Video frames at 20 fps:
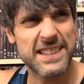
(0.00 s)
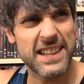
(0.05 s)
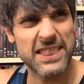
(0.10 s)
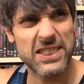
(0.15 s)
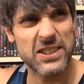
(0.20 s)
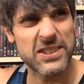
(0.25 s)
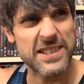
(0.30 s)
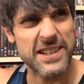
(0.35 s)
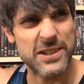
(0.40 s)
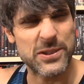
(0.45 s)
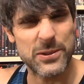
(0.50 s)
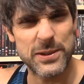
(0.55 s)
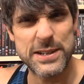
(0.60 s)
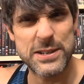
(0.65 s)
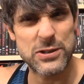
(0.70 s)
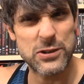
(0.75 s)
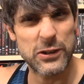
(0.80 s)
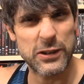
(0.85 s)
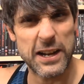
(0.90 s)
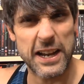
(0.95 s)
that there's a
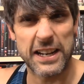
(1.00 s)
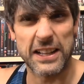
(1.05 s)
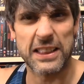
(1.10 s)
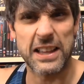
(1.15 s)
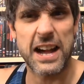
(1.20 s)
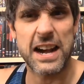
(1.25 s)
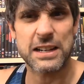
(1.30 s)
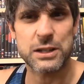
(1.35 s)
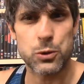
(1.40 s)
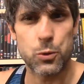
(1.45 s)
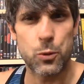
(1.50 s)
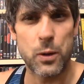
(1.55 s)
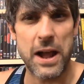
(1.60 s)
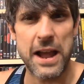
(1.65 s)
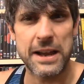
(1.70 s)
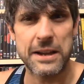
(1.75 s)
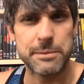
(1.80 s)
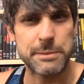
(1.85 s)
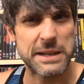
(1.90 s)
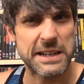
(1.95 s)
creature kind of locked
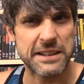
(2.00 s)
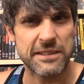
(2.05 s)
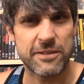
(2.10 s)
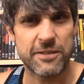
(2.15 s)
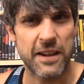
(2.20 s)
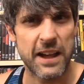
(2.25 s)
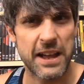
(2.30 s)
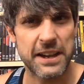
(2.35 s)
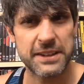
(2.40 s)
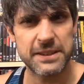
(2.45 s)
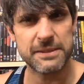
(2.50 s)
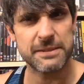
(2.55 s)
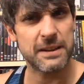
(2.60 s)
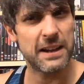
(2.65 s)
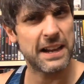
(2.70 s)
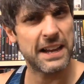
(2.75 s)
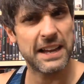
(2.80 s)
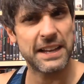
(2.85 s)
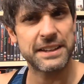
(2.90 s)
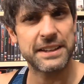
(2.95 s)
away and being fed
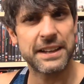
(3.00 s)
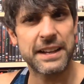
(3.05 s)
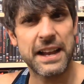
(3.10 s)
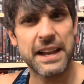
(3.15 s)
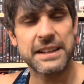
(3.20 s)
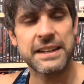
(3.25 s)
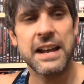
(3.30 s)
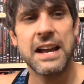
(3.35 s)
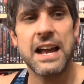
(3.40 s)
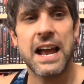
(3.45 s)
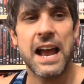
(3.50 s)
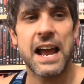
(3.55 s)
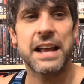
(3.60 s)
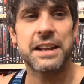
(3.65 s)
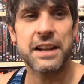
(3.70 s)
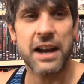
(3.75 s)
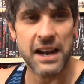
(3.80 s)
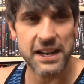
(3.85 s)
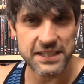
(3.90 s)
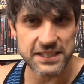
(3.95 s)
and and
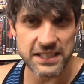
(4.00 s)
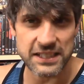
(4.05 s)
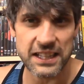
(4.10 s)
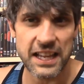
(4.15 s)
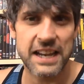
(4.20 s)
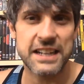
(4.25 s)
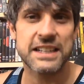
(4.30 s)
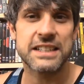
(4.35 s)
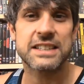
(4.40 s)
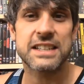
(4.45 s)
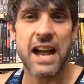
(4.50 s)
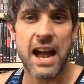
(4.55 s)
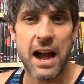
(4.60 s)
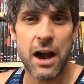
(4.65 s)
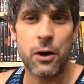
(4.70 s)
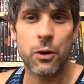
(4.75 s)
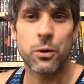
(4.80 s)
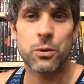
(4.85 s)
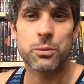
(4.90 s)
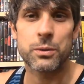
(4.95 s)
and the isolated
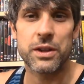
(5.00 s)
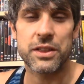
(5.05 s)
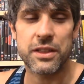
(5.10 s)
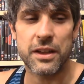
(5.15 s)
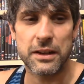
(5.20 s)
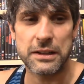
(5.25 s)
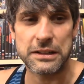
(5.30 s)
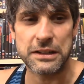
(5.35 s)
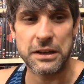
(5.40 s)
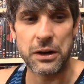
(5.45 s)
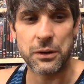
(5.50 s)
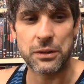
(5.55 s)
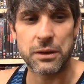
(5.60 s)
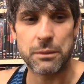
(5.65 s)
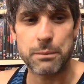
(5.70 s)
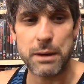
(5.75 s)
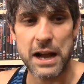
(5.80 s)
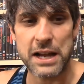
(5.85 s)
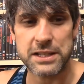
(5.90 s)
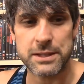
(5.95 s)
town with you know
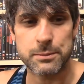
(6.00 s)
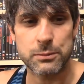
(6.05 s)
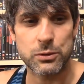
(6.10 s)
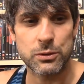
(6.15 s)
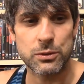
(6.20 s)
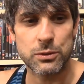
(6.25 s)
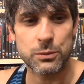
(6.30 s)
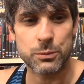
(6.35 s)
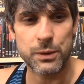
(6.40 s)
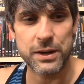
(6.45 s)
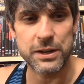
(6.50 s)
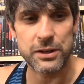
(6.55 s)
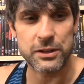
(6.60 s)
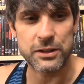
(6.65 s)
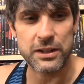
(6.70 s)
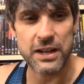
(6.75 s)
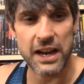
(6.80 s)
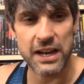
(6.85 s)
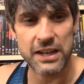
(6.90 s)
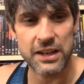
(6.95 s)
the possible
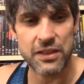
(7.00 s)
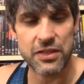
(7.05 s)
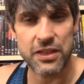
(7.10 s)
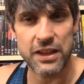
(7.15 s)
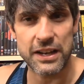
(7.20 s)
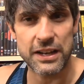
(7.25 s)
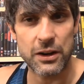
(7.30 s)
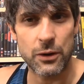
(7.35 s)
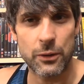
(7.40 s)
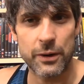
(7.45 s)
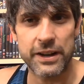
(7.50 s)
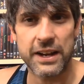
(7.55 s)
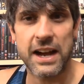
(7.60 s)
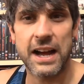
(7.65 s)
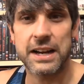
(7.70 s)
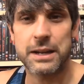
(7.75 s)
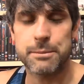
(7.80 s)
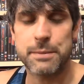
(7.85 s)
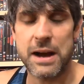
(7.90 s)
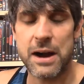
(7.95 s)
weird kind of thing going
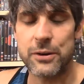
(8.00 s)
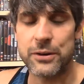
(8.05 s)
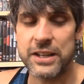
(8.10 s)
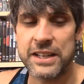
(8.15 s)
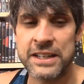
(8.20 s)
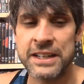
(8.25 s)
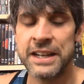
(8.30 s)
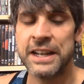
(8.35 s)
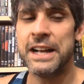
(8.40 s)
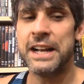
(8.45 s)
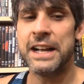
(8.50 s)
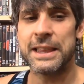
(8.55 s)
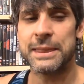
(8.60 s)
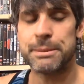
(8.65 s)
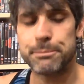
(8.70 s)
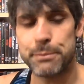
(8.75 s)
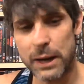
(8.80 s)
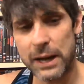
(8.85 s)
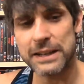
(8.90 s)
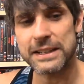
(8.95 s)
on about it
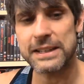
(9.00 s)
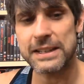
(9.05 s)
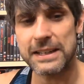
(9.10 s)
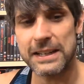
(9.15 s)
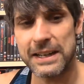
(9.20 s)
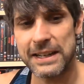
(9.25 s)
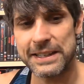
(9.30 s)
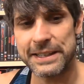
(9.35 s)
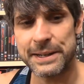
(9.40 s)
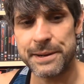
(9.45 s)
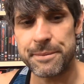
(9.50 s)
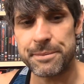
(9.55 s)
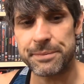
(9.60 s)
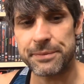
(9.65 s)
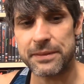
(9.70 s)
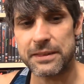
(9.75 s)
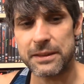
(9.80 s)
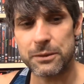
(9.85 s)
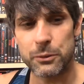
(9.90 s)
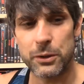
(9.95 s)
but um,
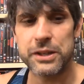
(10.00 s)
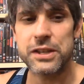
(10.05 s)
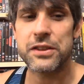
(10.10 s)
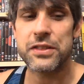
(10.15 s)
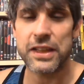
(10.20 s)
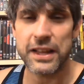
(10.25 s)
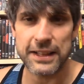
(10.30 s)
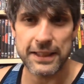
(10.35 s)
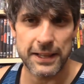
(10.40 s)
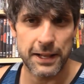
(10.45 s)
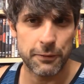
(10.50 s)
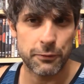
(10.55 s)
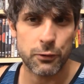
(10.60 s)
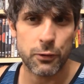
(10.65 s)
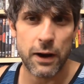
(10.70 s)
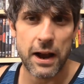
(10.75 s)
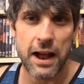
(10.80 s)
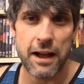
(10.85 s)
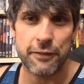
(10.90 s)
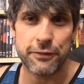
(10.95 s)
when you think of
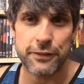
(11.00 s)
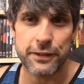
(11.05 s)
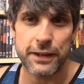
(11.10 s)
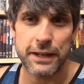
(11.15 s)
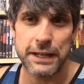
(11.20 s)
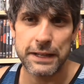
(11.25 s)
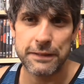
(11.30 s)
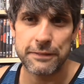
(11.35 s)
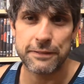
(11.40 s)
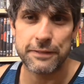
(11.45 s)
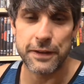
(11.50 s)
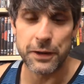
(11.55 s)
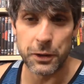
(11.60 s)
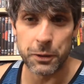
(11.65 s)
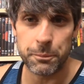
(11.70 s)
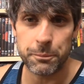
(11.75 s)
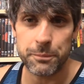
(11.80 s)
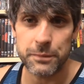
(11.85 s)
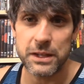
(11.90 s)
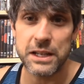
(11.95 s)
Lovecraft in
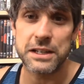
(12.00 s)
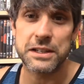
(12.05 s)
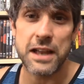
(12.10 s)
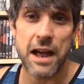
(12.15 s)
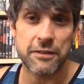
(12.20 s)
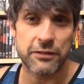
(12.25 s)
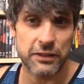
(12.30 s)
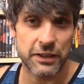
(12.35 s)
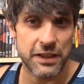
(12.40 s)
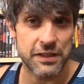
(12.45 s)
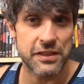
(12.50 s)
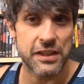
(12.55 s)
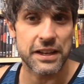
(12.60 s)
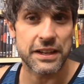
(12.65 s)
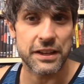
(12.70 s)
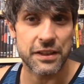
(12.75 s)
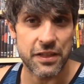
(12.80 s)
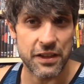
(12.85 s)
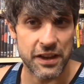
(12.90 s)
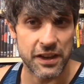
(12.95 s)
film, you definitely
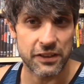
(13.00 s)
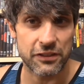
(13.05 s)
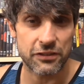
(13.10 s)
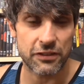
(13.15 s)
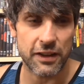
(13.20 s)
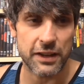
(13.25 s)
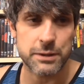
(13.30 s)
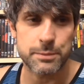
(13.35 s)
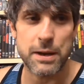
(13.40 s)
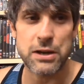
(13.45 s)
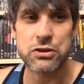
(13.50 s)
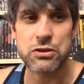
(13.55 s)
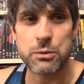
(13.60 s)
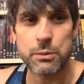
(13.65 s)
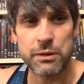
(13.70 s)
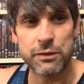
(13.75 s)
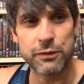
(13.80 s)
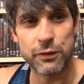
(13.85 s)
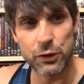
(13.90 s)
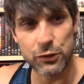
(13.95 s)
think of this, especially
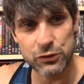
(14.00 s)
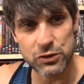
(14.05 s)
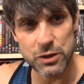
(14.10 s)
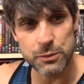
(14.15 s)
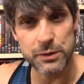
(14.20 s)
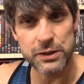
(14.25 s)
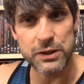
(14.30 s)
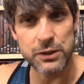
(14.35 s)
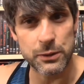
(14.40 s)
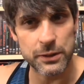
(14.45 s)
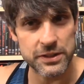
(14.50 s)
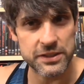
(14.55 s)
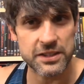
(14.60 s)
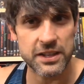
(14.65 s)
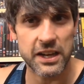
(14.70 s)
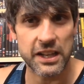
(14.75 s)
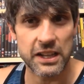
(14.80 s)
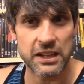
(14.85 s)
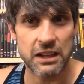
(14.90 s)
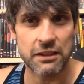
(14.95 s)
when Fulci would do it in
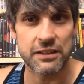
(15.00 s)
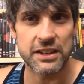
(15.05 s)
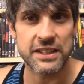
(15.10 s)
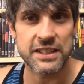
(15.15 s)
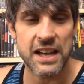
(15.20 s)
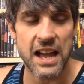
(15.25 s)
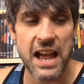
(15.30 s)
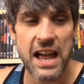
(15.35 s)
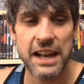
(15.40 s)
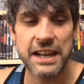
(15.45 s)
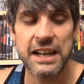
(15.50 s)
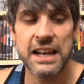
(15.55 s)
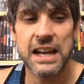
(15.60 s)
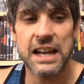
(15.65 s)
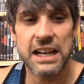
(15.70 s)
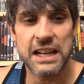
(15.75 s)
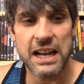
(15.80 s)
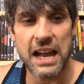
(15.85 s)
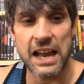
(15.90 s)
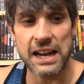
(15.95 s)
City of the Living Dead.
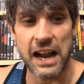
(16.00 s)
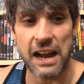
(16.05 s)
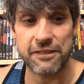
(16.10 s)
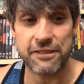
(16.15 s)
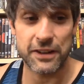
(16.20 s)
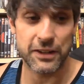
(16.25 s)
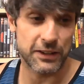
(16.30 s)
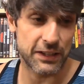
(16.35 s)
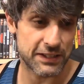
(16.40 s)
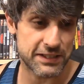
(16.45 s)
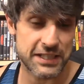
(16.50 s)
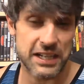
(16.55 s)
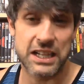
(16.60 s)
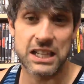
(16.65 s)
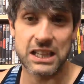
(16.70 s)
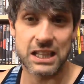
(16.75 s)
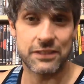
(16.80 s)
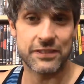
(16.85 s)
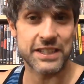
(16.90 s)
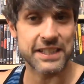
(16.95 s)
And I feel like
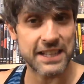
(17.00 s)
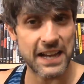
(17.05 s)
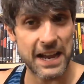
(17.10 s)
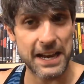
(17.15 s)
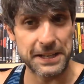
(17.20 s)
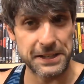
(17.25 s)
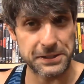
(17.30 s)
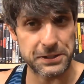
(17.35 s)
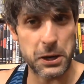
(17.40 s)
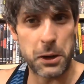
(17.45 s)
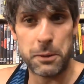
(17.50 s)
City of Living Dead is